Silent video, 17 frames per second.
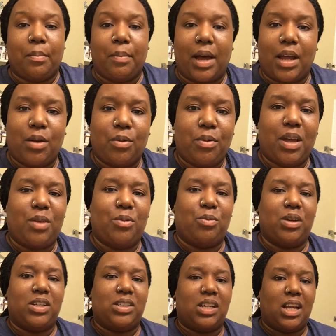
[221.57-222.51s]
By the way,
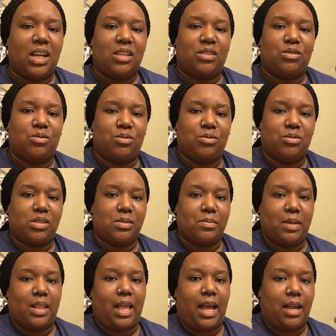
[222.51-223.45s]
witch hazel
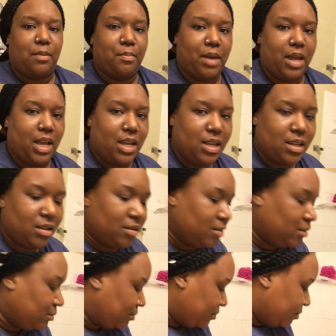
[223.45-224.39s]
smell like
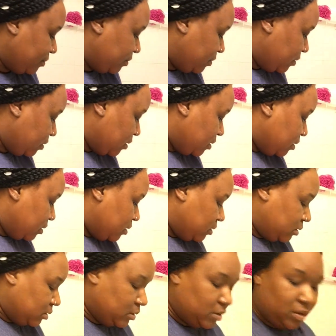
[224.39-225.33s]
bacon.
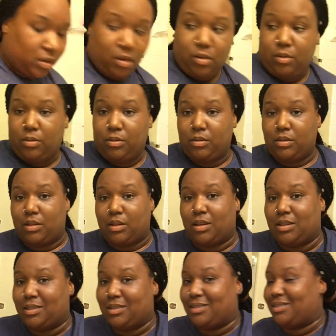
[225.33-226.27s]
So,
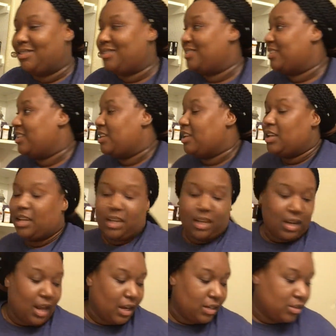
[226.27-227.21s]

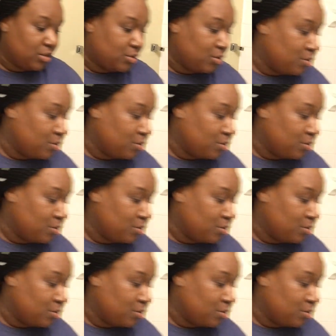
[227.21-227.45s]
and I just